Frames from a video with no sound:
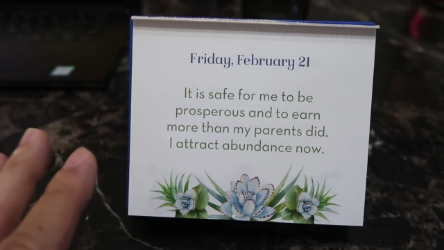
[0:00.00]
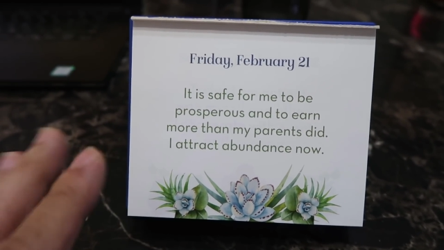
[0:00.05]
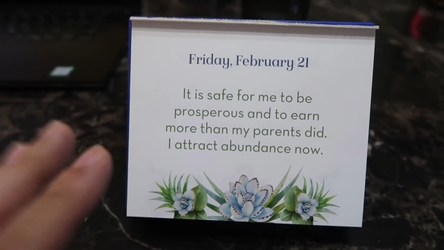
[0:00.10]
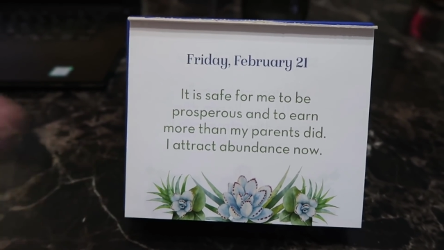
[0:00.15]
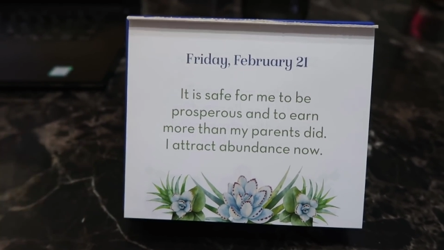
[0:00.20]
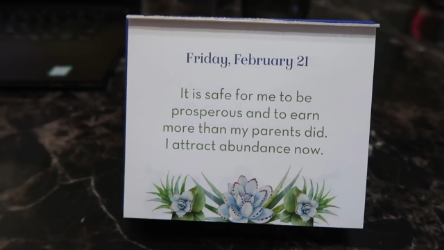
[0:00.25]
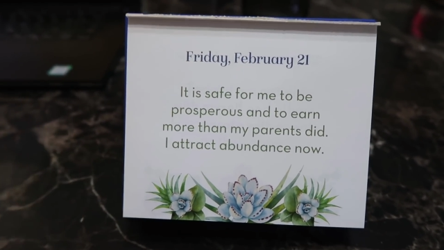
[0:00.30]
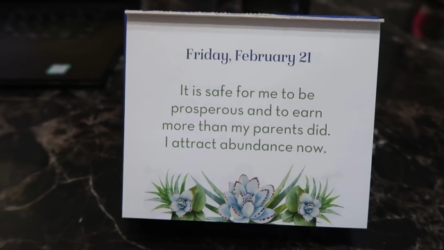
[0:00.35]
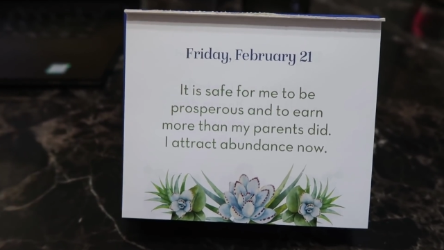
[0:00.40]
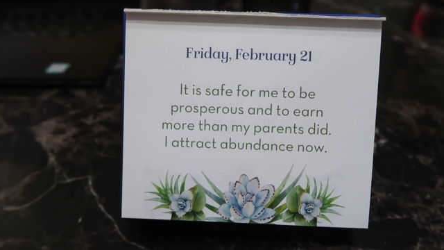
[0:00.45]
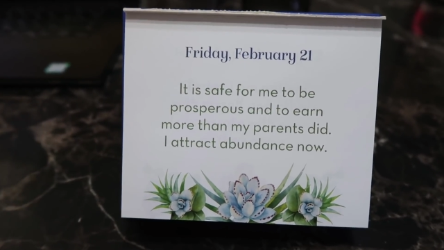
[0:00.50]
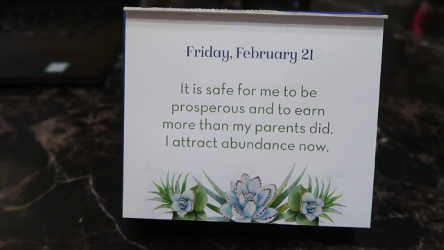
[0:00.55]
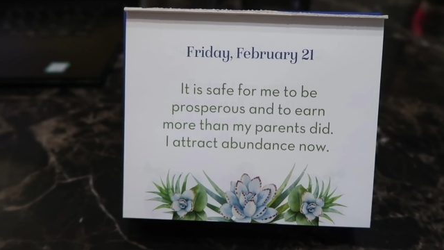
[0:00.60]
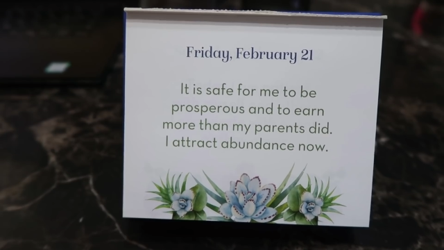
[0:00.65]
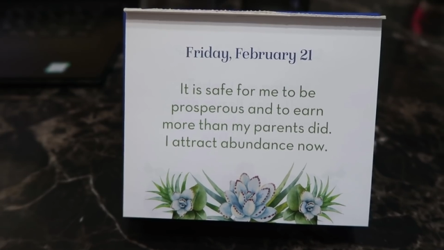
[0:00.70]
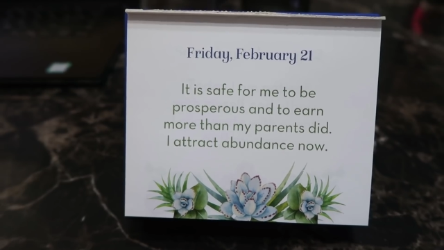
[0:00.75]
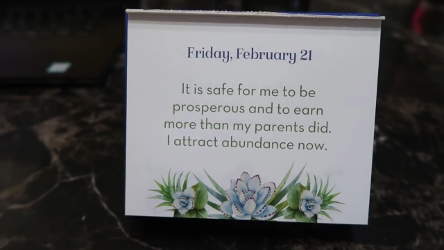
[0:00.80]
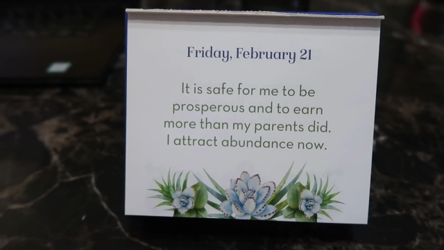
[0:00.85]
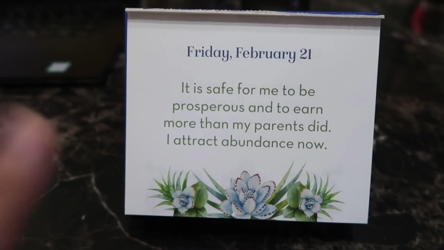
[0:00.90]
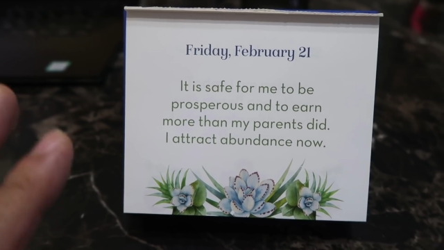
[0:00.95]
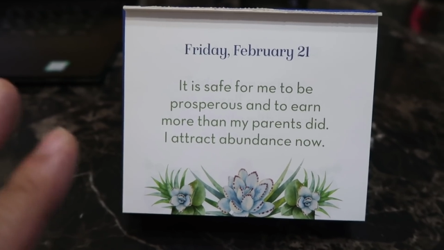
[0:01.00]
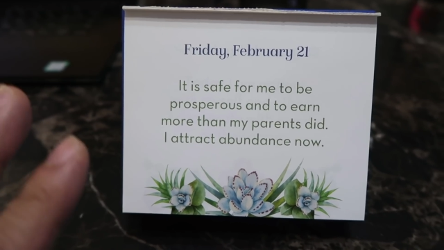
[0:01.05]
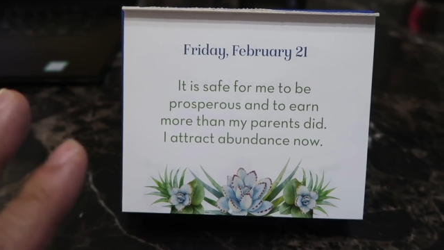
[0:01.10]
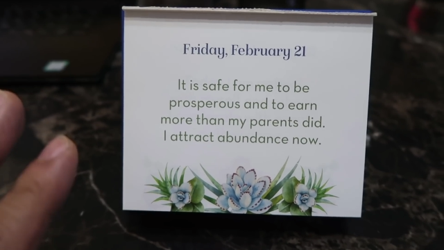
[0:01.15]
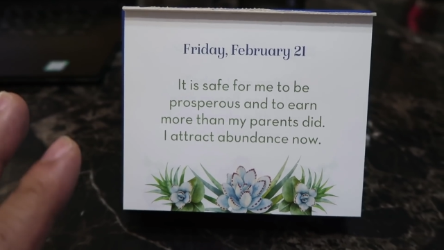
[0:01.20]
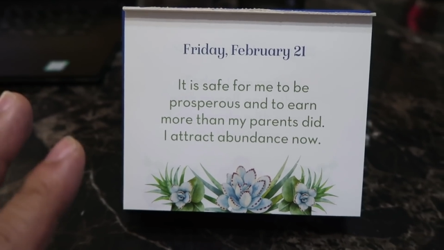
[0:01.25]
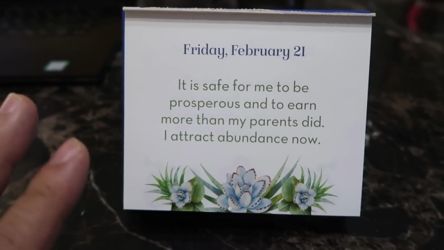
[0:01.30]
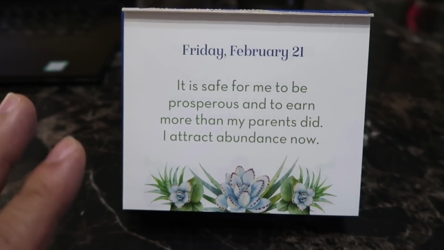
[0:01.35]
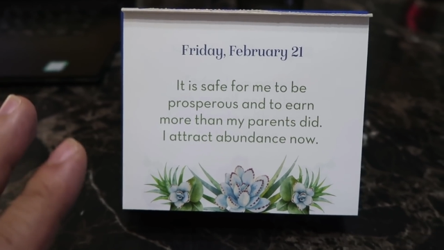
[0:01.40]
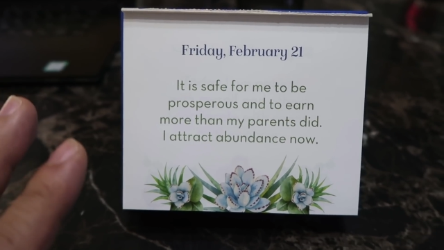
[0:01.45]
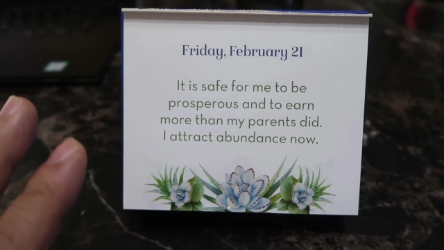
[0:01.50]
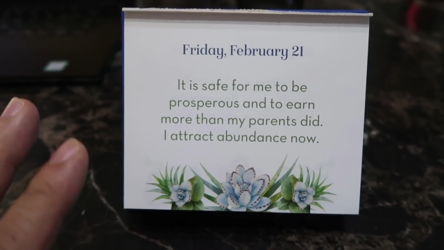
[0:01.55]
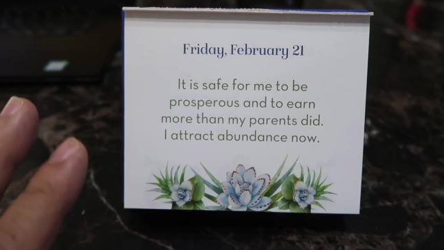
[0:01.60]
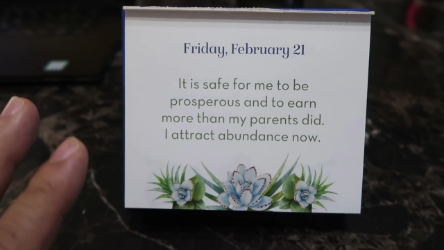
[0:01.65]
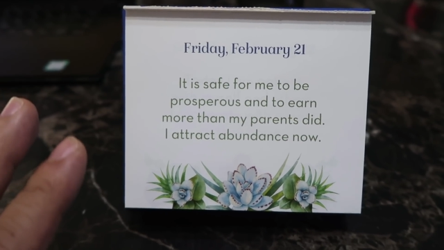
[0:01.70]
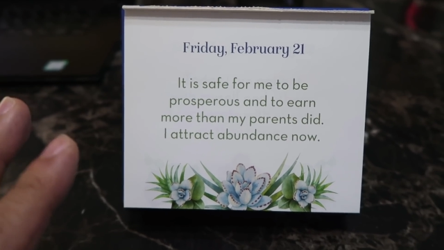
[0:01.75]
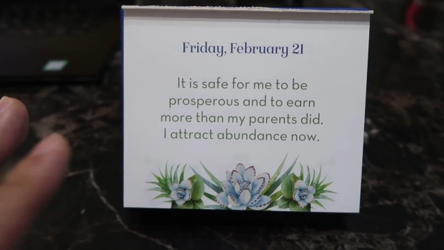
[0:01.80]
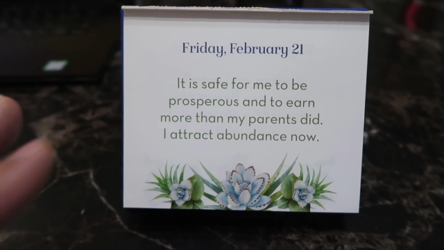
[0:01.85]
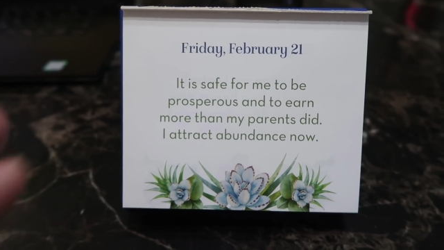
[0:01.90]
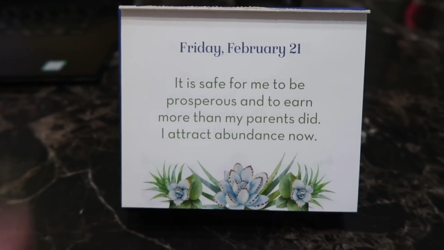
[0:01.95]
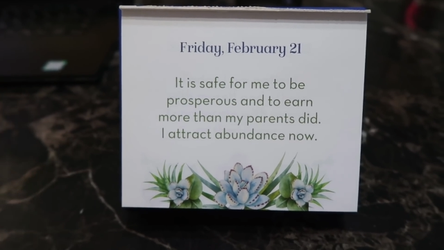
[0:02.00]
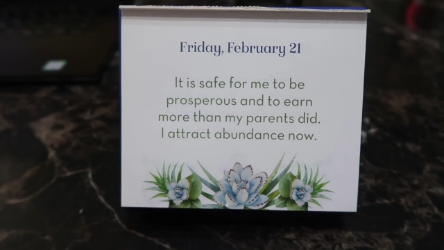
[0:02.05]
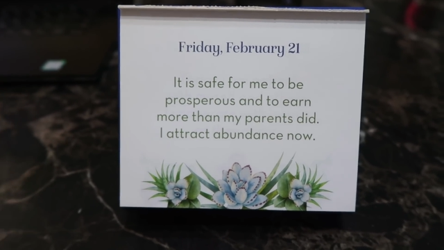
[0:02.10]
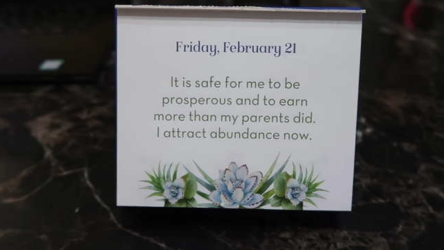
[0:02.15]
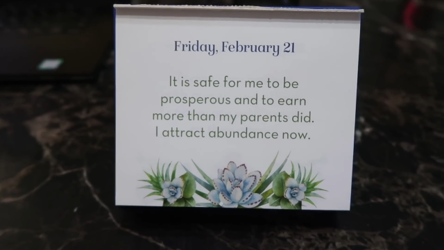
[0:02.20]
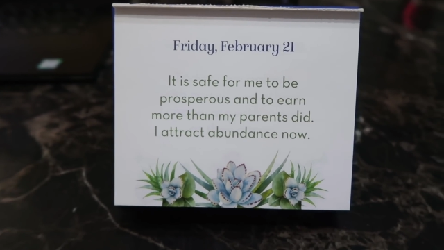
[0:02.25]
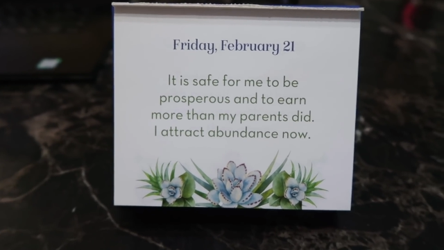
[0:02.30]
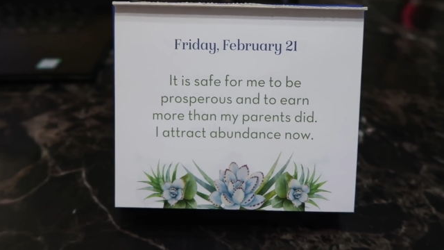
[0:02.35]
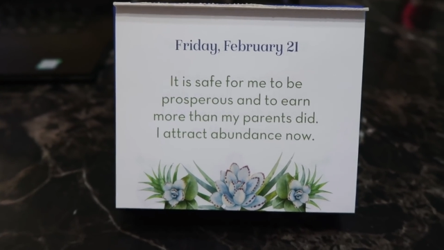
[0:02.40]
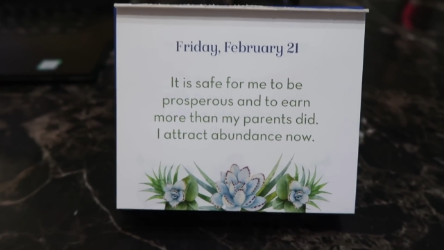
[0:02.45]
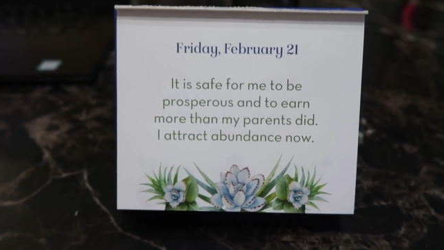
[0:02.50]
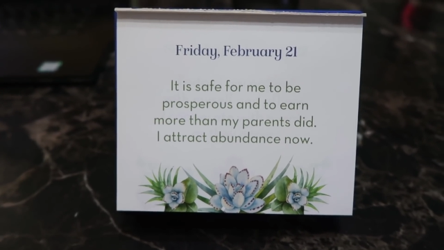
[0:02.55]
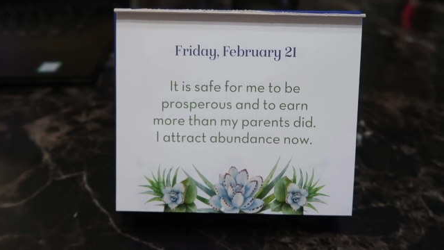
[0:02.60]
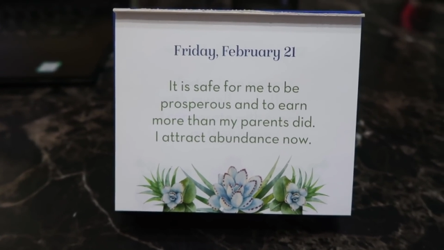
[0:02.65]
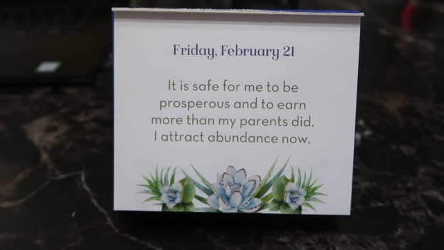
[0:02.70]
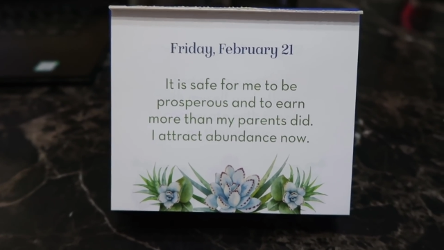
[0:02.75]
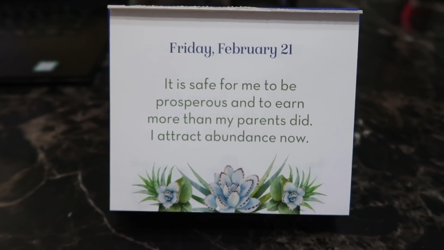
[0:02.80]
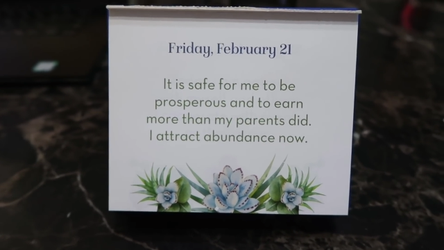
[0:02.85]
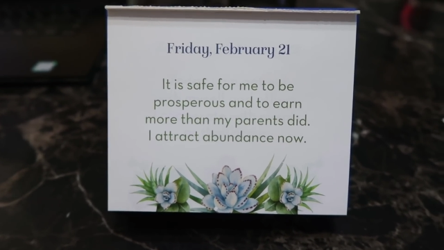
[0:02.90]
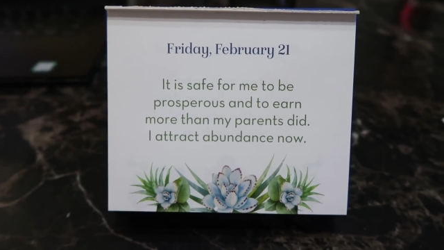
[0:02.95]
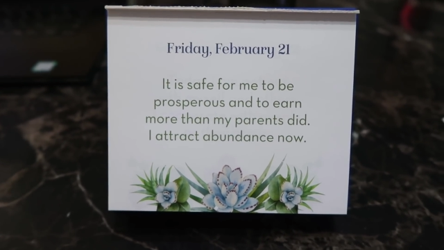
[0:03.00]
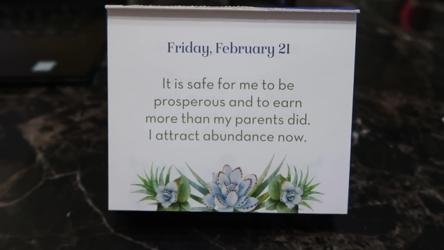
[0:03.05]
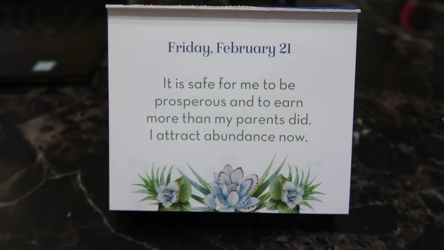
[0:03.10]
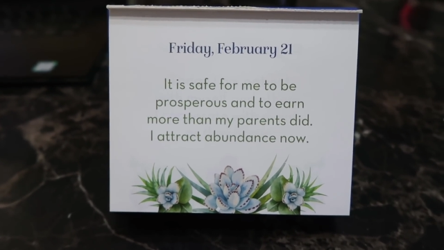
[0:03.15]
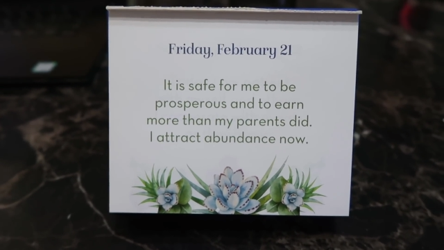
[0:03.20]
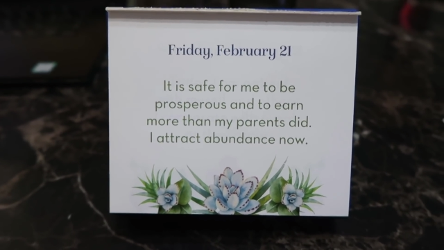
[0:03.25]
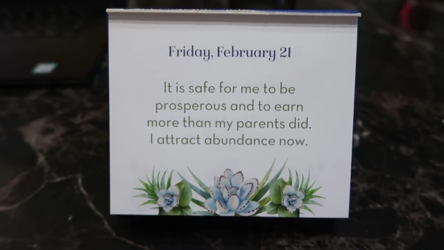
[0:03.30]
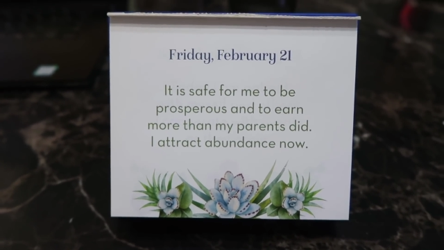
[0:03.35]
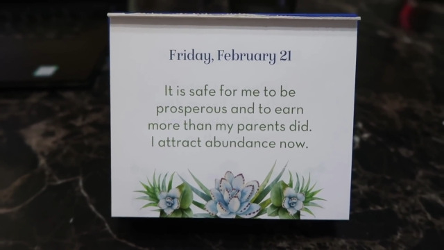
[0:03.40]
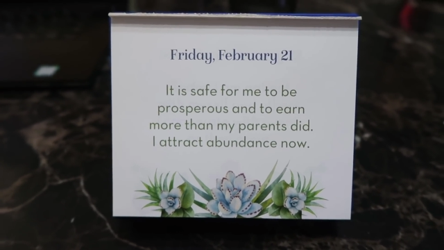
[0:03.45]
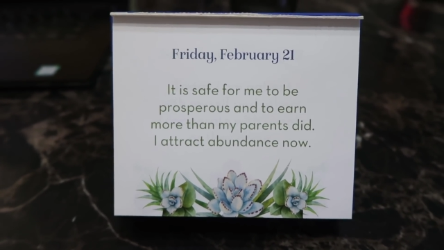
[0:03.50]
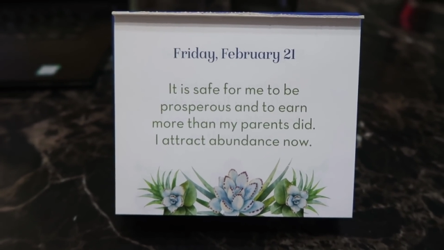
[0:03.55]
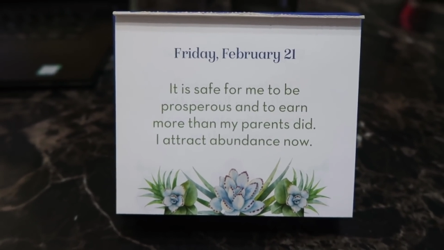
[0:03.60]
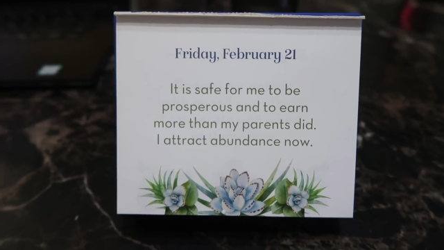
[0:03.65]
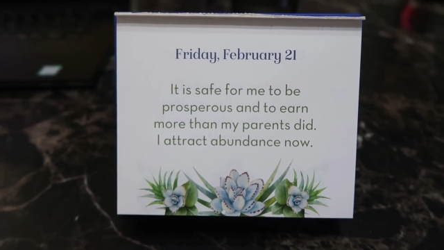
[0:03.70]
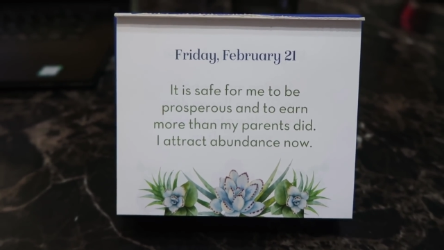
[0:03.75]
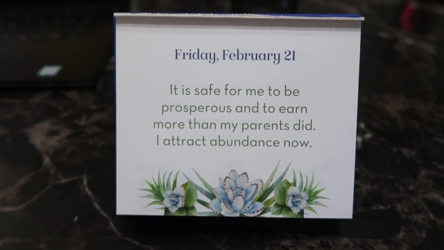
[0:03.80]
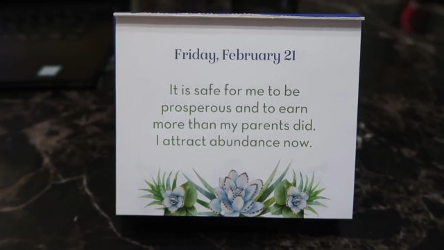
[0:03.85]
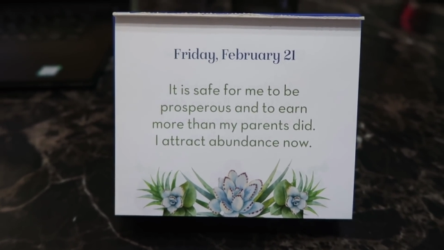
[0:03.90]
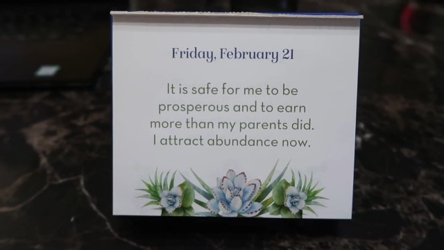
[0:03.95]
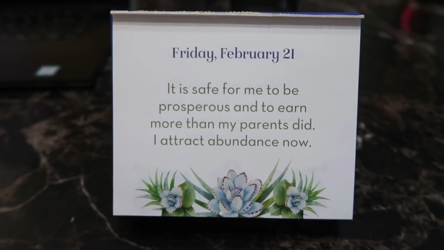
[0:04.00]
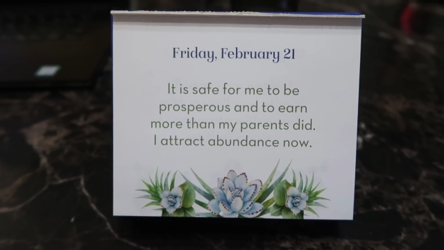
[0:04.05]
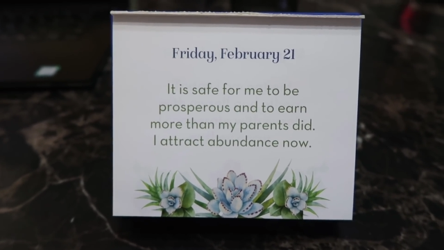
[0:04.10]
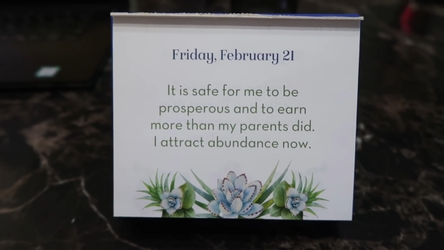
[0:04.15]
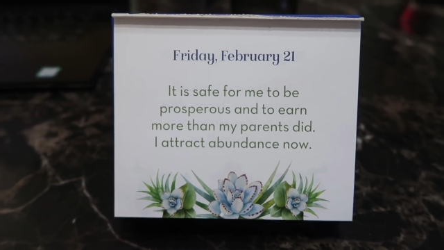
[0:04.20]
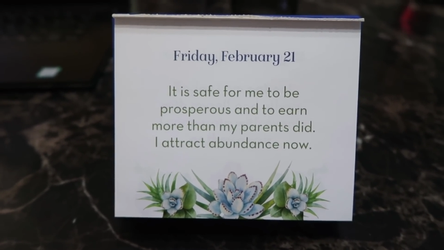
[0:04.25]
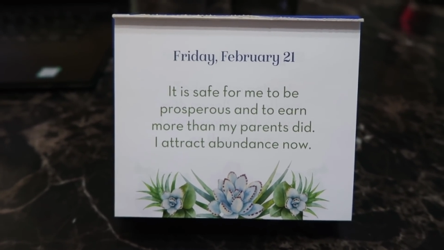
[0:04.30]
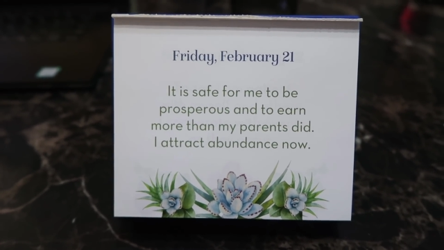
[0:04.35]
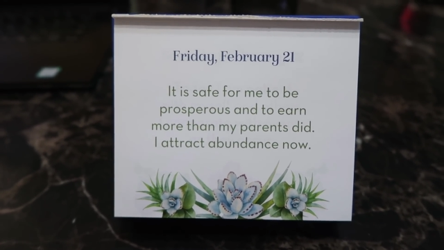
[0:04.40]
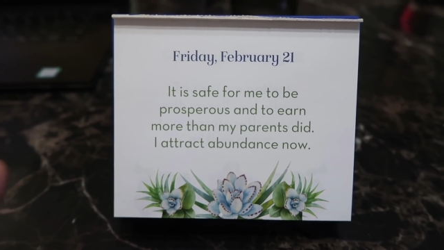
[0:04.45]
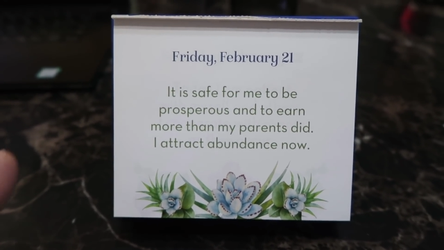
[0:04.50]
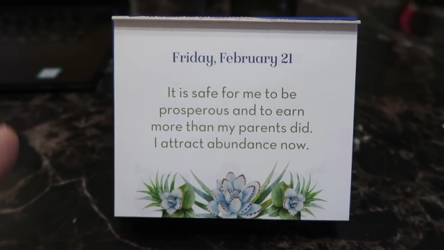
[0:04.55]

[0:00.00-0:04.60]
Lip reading: [unreadable: no face in view]